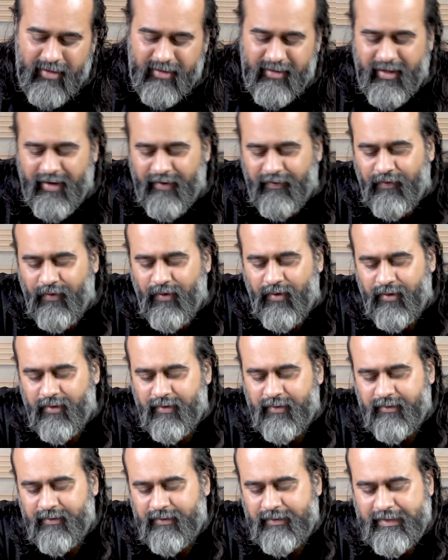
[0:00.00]

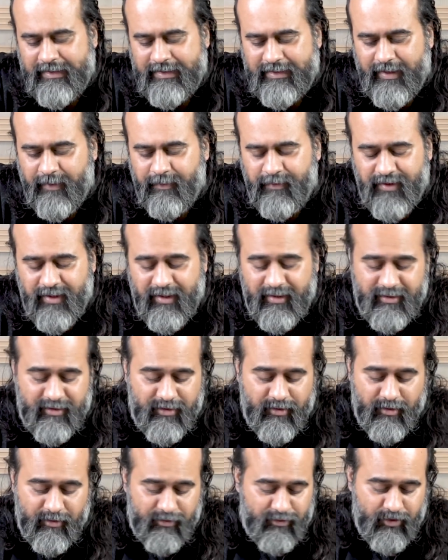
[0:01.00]
Therefore, the scriptures
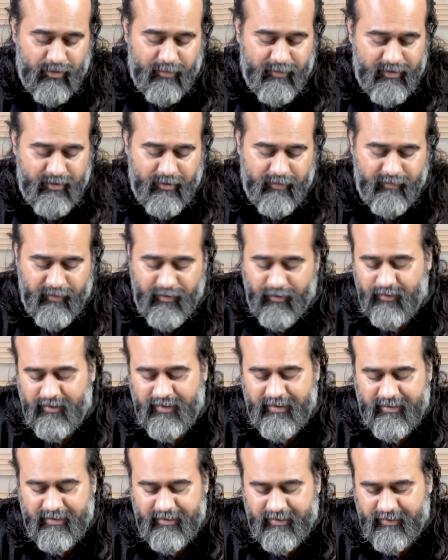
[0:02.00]
talk so much of
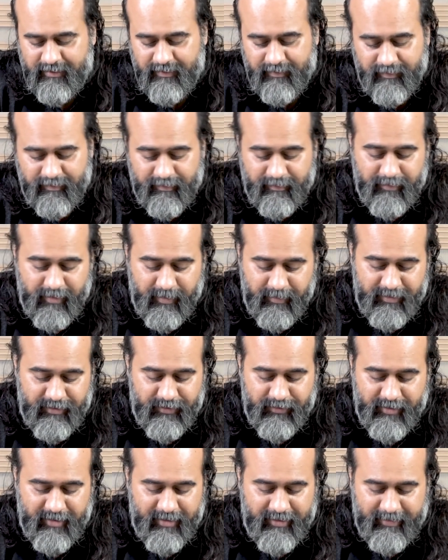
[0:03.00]
innocence,
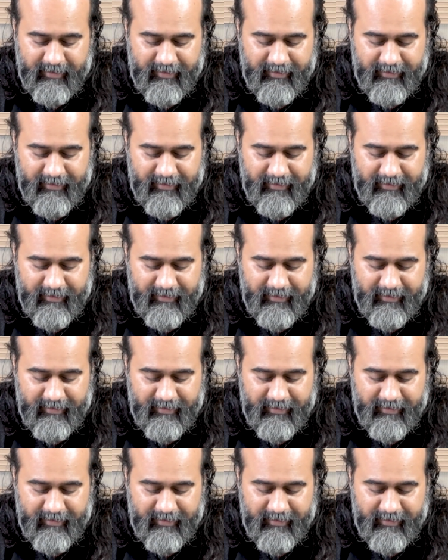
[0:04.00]
Parmeshwari.